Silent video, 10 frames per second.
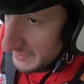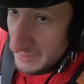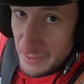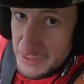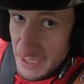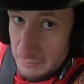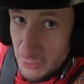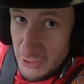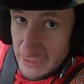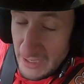spend a bit of time
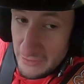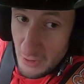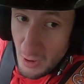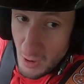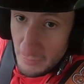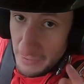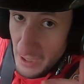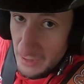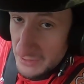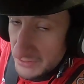looking out of
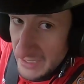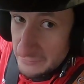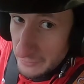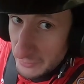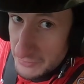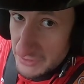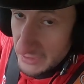the side windows